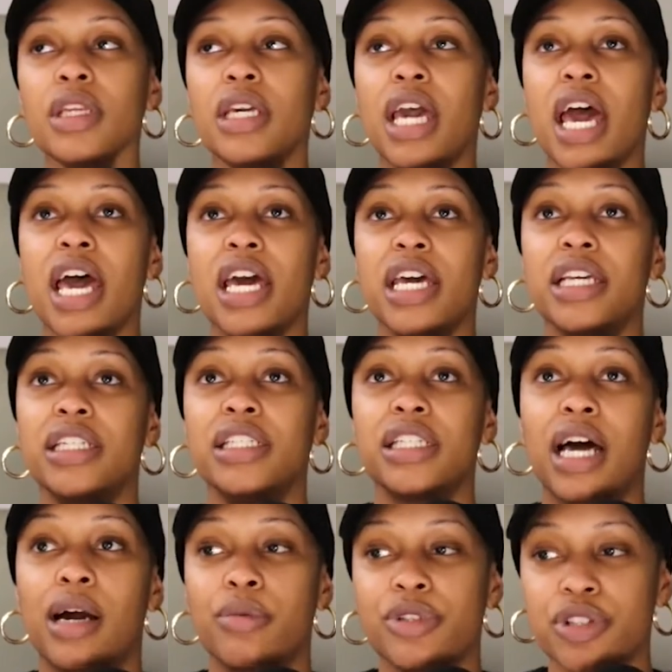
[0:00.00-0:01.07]
And
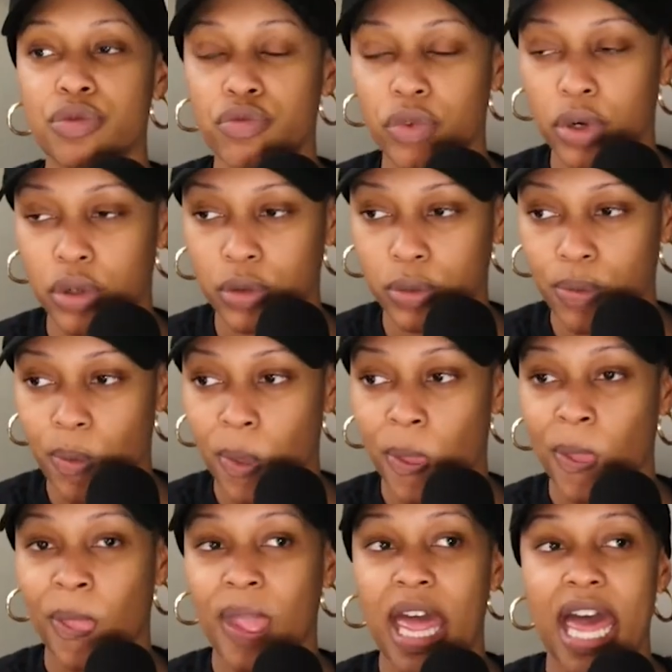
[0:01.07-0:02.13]
I was in Rome
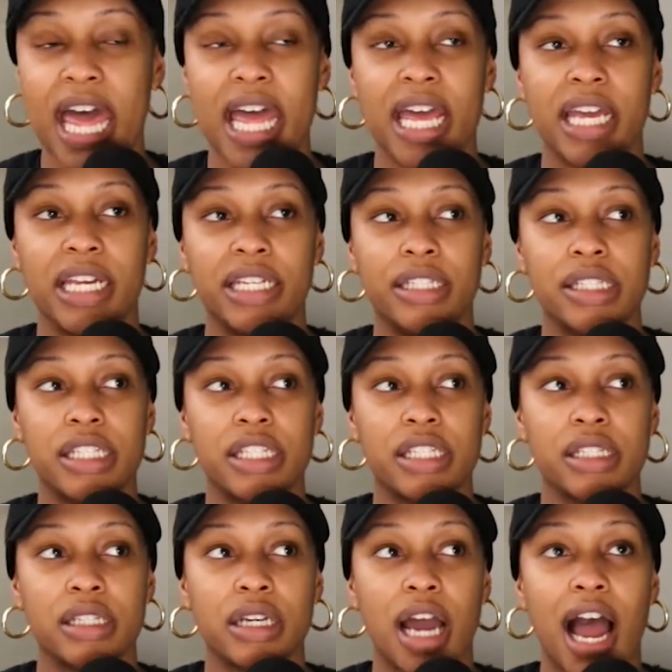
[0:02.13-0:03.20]
and
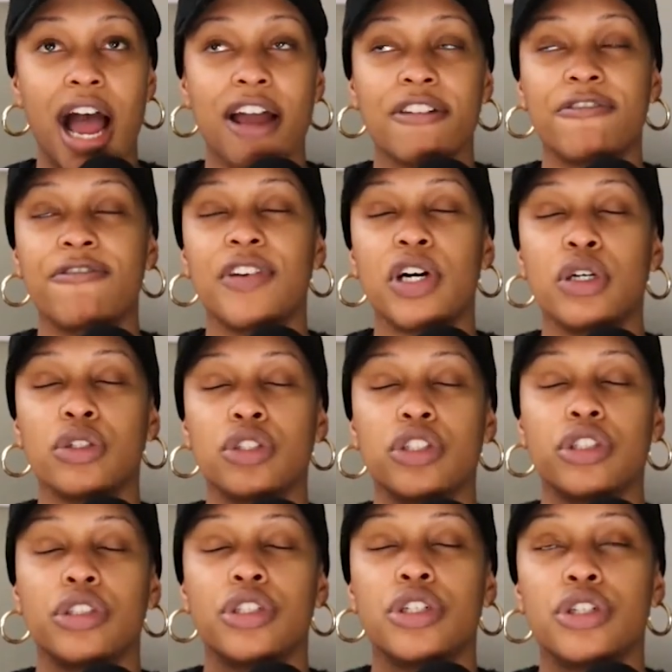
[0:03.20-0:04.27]
I felt
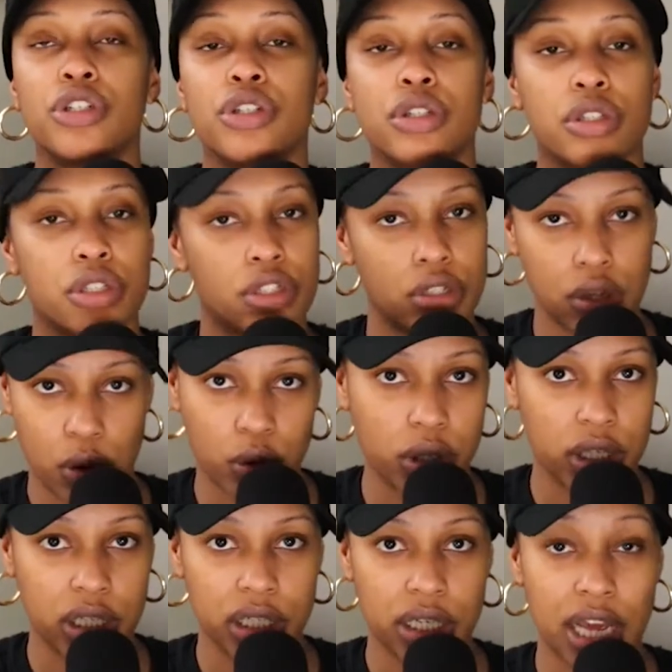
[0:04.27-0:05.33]
so
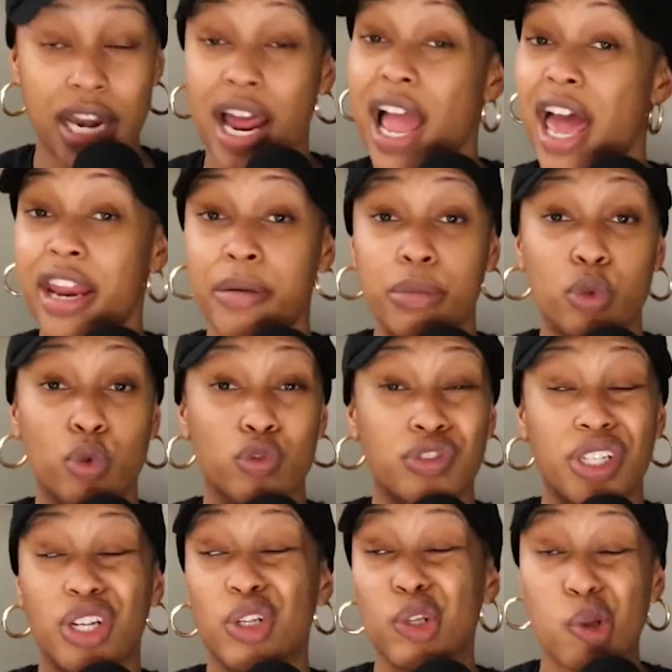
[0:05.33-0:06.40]
good. And I hadn't moved in
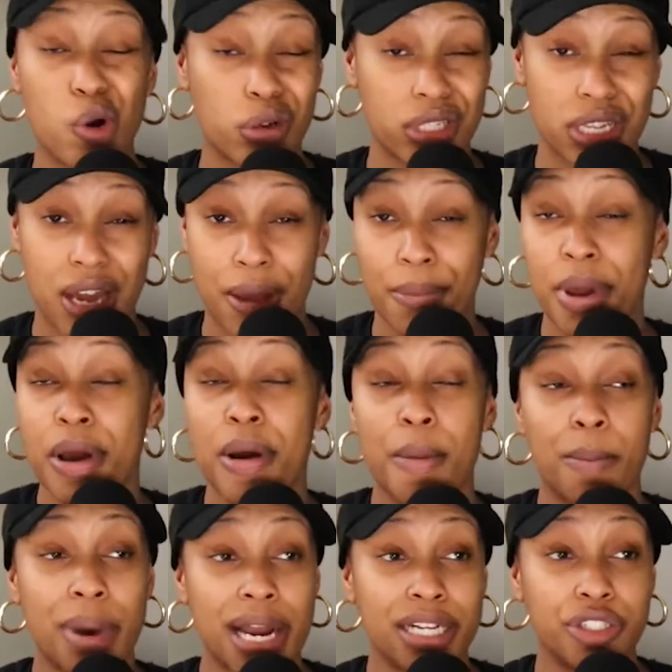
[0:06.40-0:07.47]
a long time.
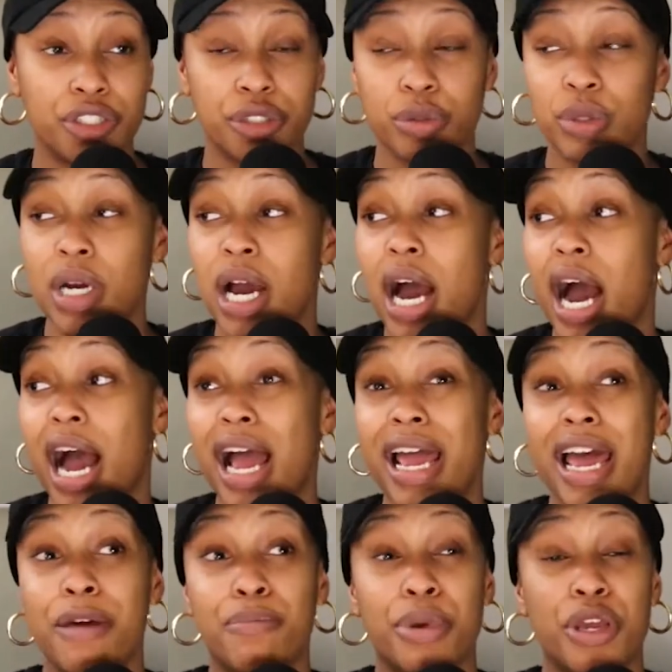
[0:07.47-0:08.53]
Mind you,
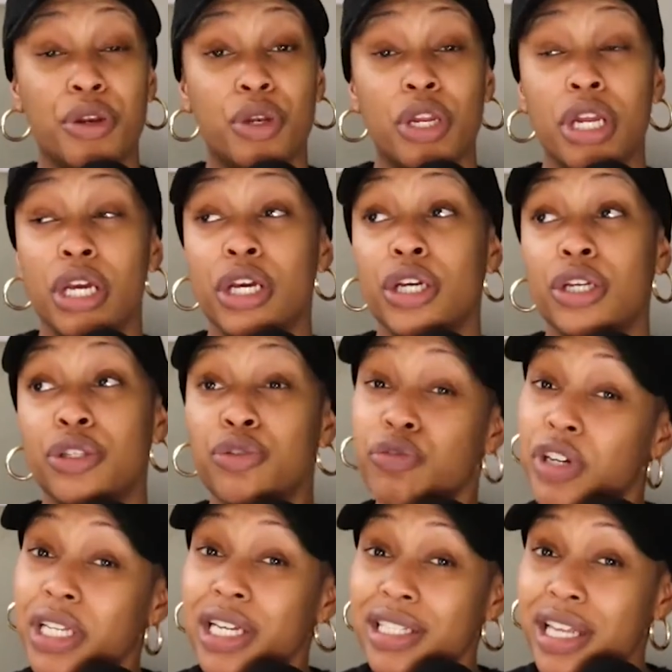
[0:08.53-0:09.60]
you
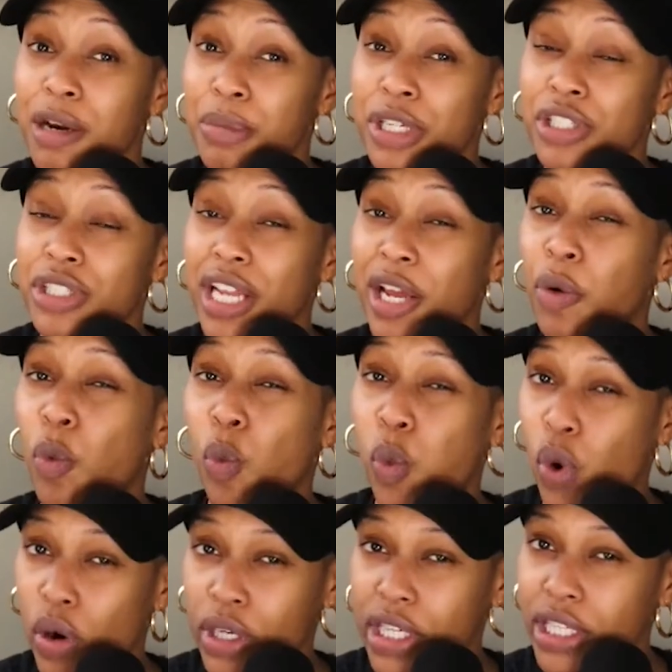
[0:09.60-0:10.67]
realize how much like
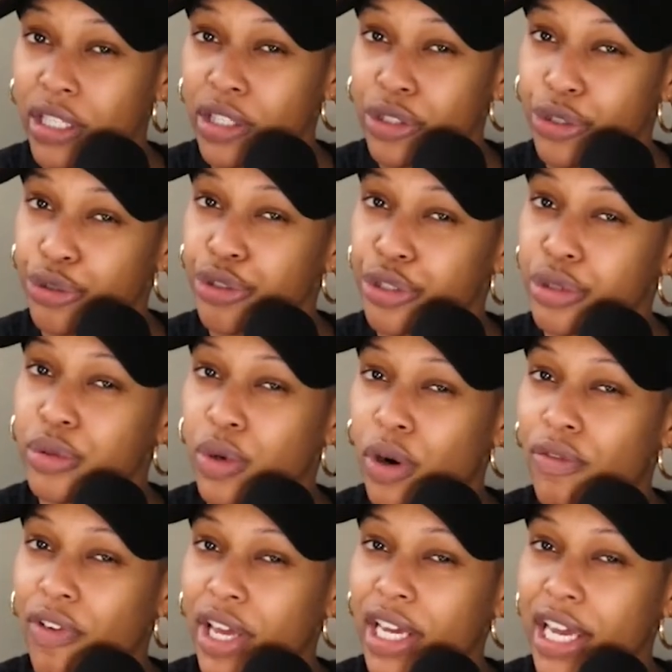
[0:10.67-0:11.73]
walking you do on
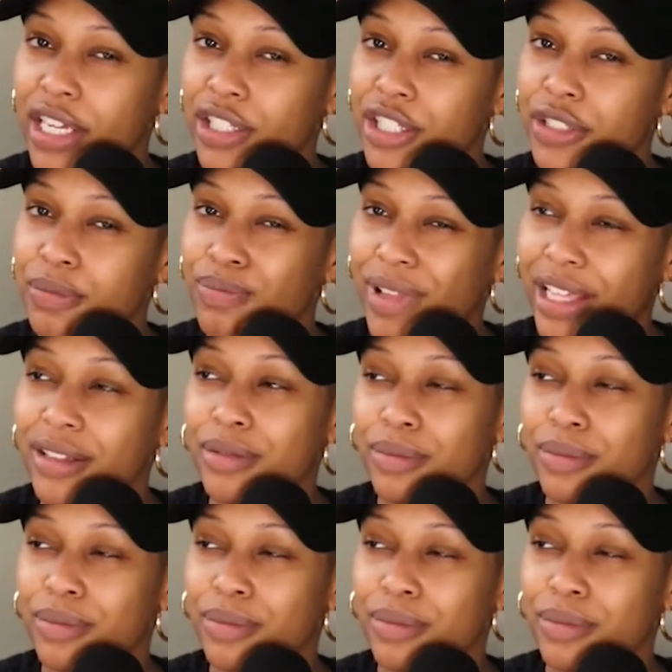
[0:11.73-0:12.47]
vacation? Like